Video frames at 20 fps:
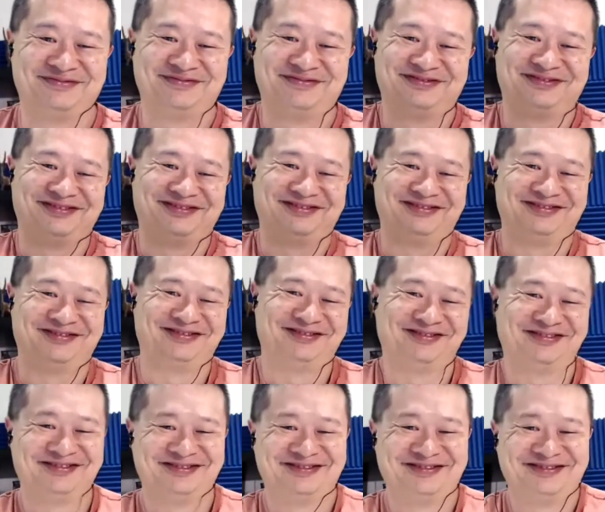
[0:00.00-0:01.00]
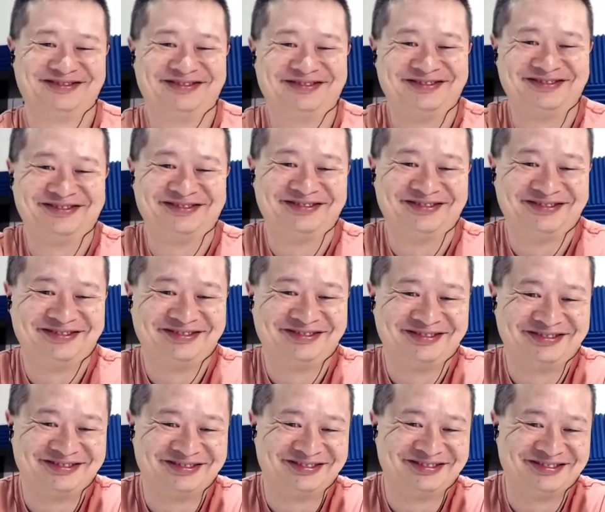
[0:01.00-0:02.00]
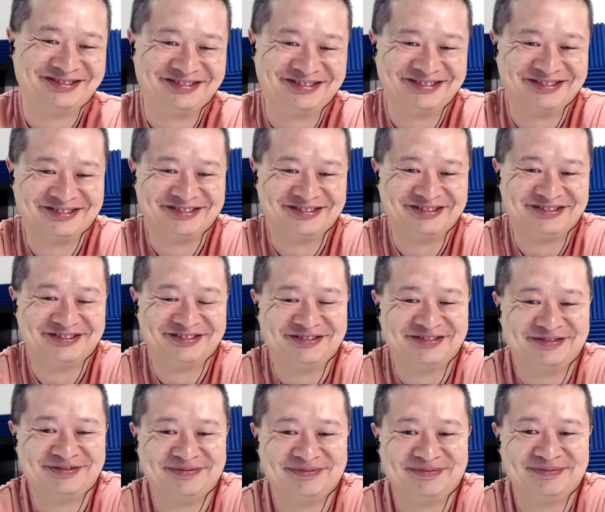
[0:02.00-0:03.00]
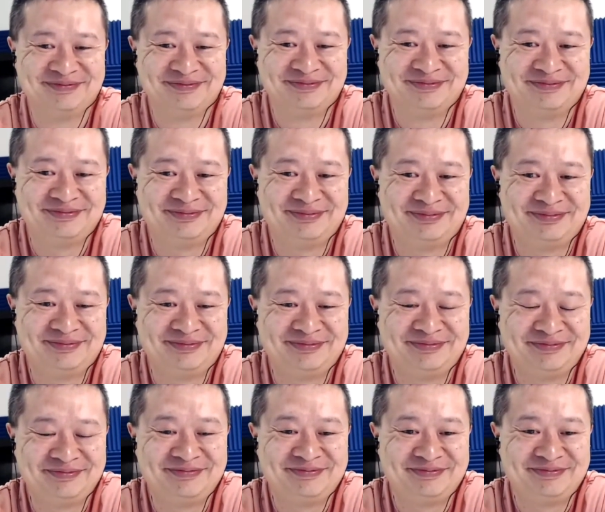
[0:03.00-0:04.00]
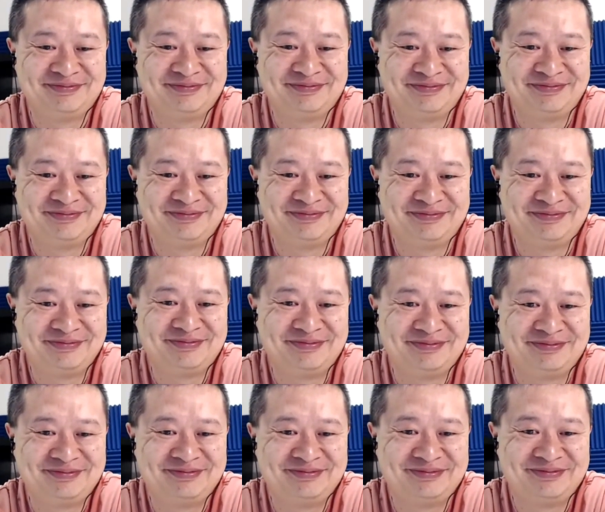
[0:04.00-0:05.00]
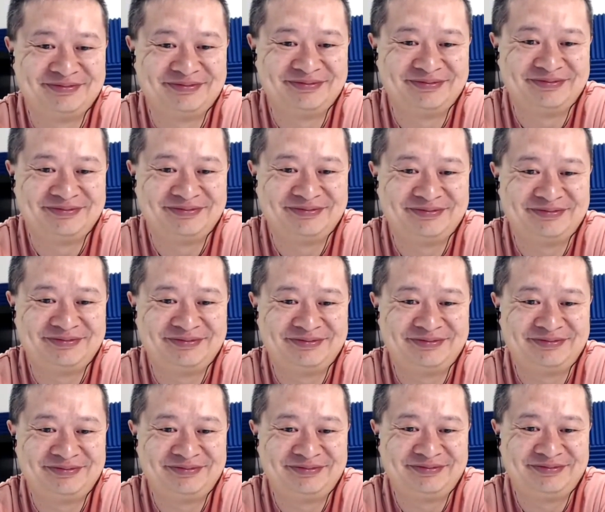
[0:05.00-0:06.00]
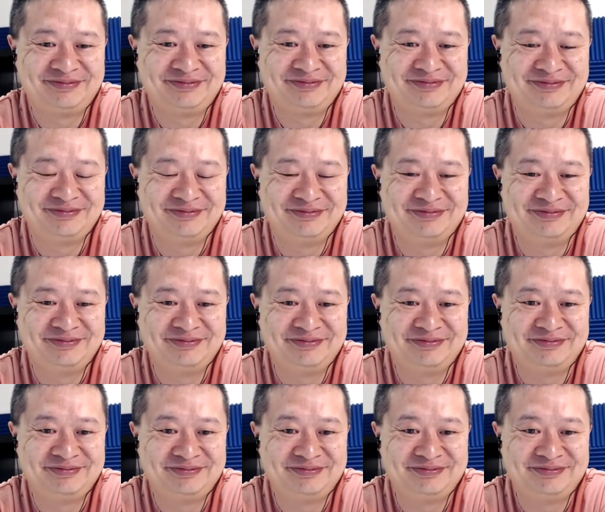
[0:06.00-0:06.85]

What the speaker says: No words are spoken by the person on screen.